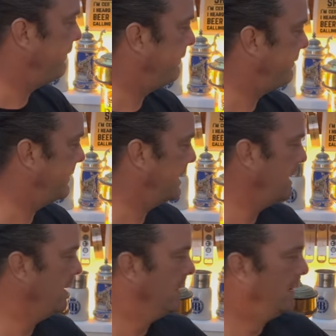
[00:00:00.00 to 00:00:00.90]

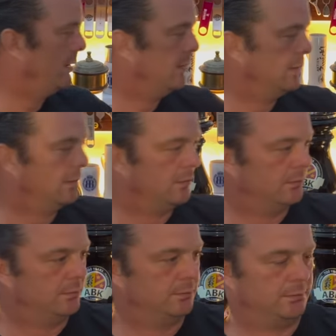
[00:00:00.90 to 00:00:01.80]

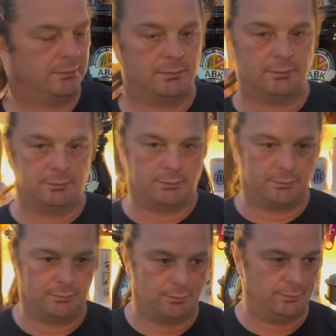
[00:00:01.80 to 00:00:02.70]

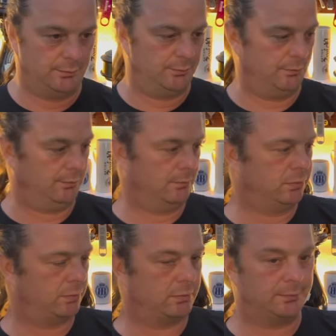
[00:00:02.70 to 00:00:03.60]

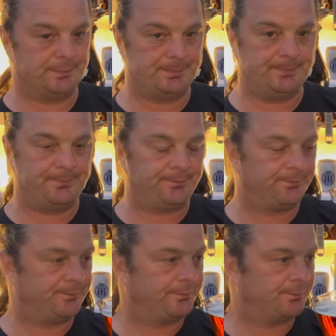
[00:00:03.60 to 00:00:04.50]

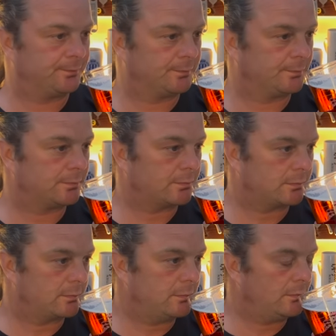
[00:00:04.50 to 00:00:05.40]

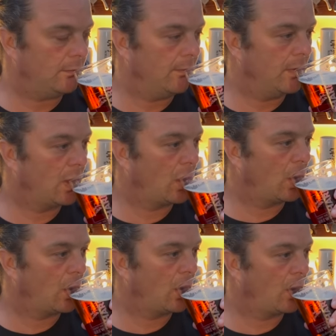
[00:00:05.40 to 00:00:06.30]

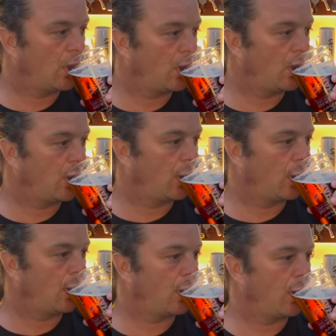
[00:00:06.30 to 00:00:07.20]
No one is speaking in this clip.